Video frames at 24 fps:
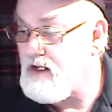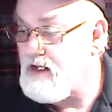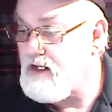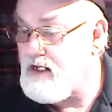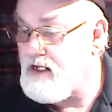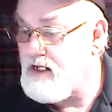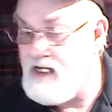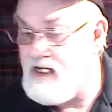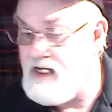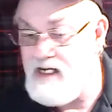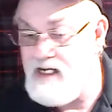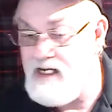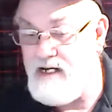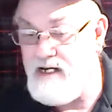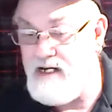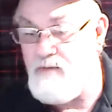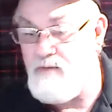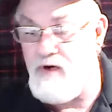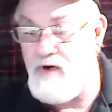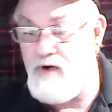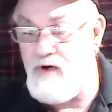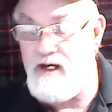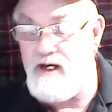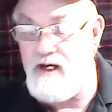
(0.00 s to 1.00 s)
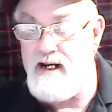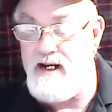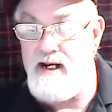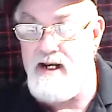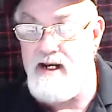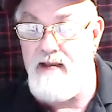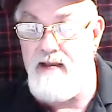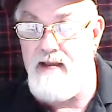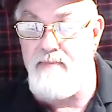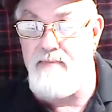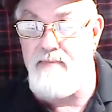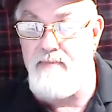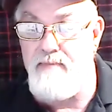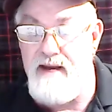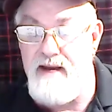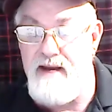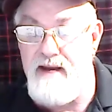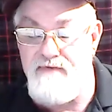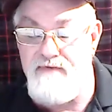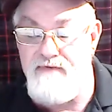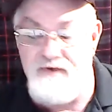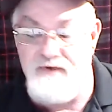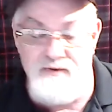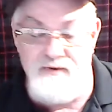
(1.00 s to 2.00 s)
He didn't want to lay in that bed
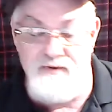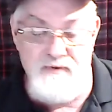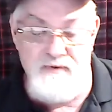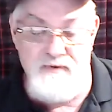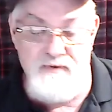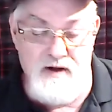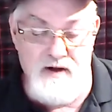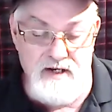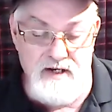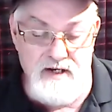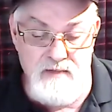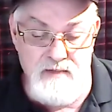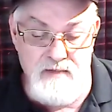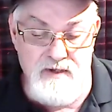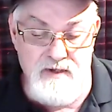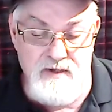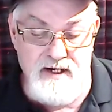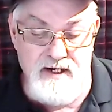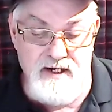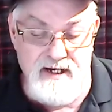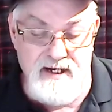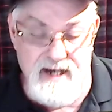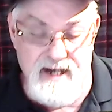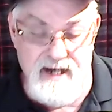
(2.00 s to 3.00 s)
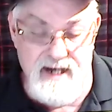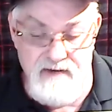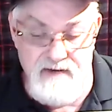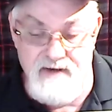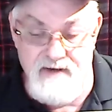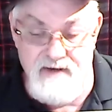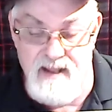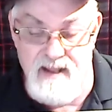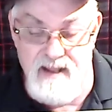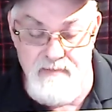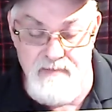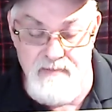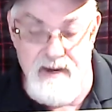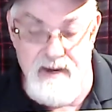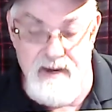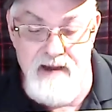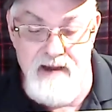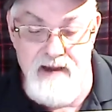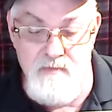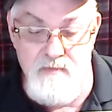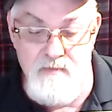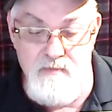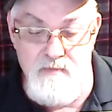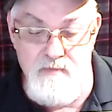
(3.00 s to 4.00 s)
for too long. He wanted to get out of that bed
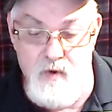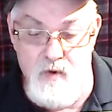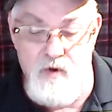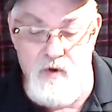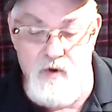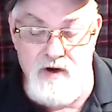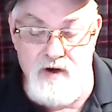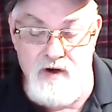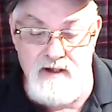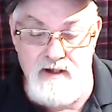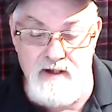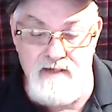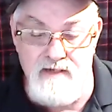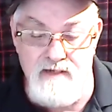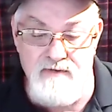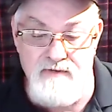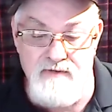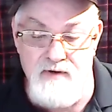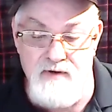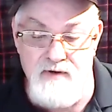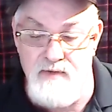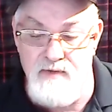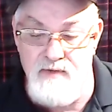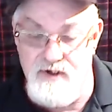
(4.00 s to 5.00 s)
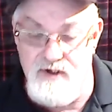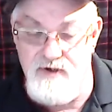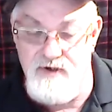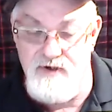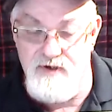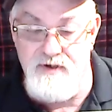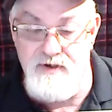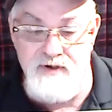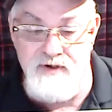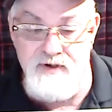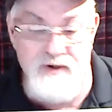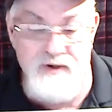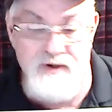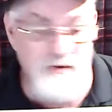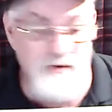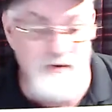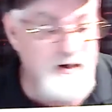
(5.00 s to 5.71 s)
and walk, even though he couldn't, you know.